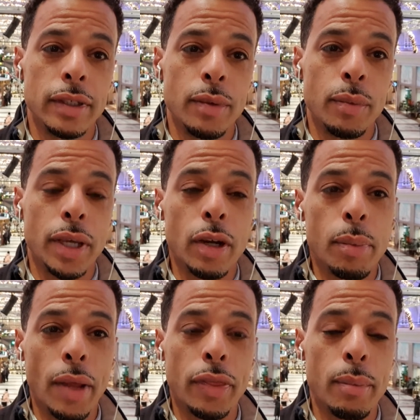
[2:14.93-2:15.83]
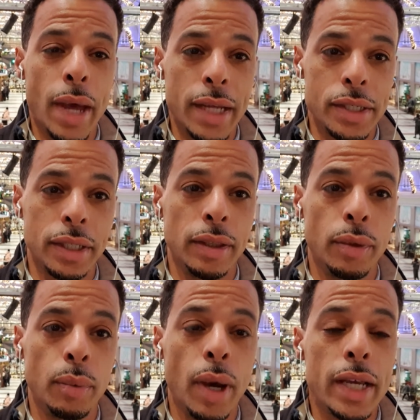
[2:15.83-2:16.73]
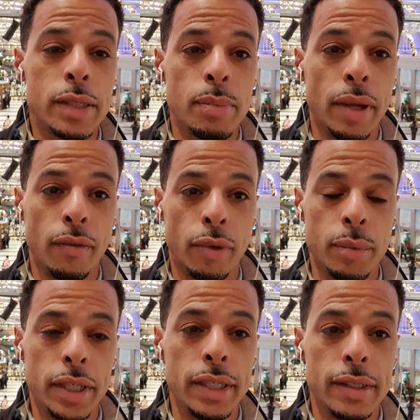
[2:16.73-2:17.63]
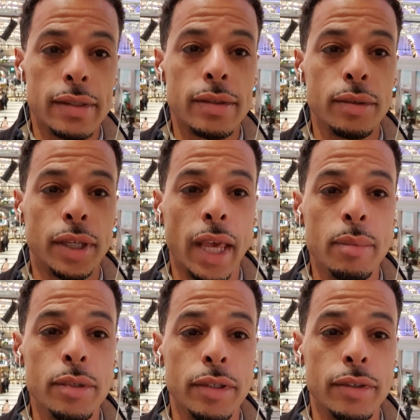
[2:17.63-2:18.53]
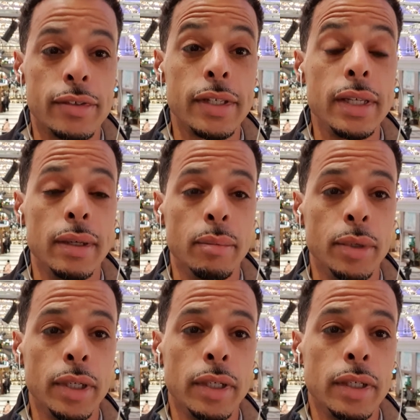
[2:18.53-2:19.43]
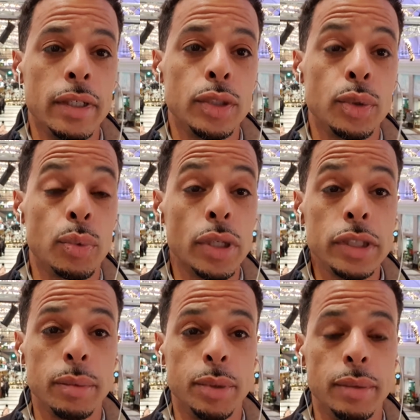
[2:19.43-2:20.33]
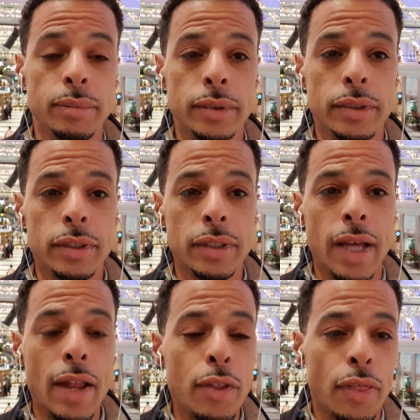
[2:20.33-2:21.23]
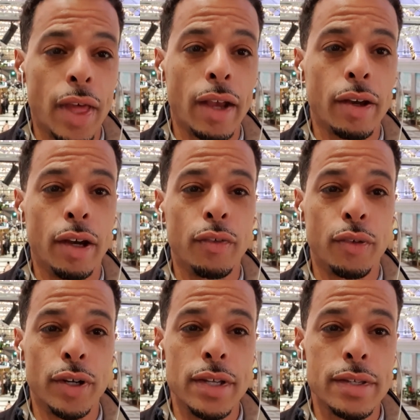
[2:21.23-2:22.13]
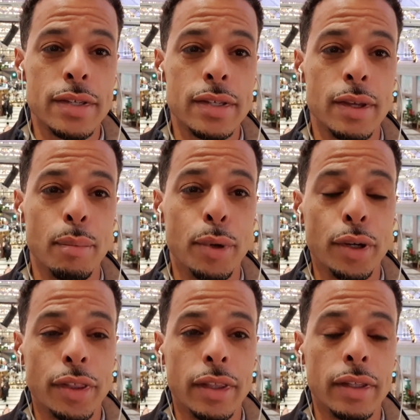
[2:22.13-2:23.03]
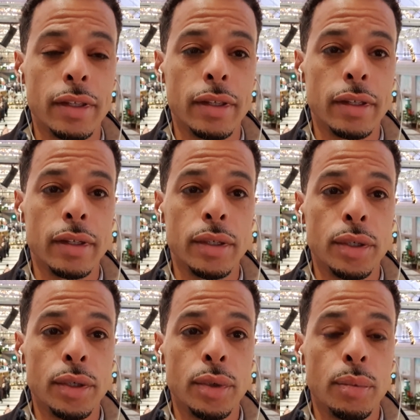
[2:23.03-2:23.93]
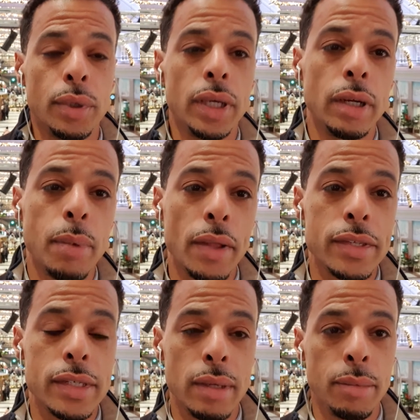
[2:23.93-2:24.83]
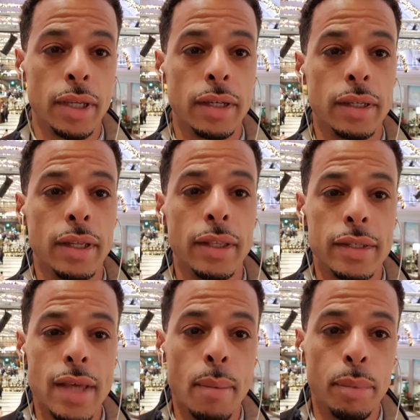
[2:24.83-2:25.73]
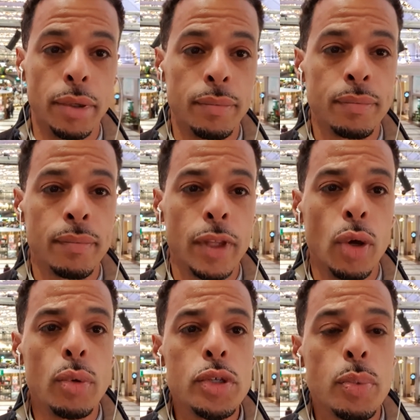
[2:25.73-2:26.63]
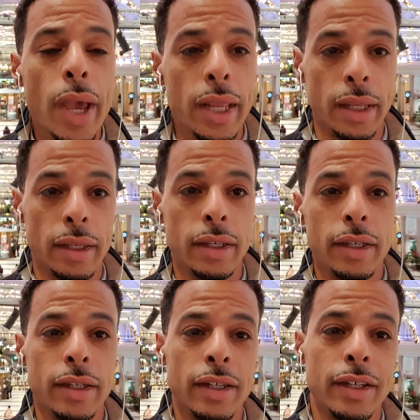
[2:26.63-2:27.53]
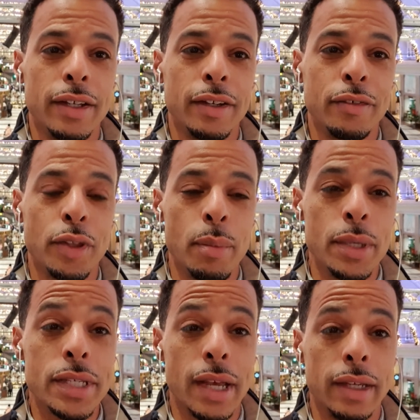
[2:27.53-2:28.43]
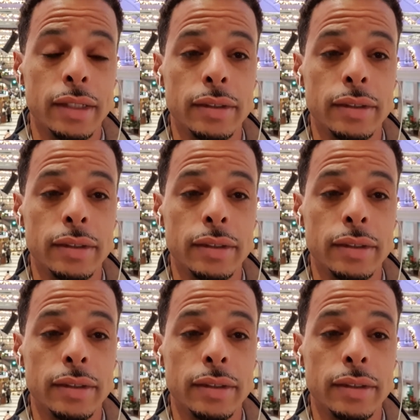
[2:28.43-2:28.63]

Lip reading: We hear about the Magi, the wise men from the east who came to see him, to worship him, and to thank God for his birth. We hear about Simeon in the temple, who was waiting for the Messiah.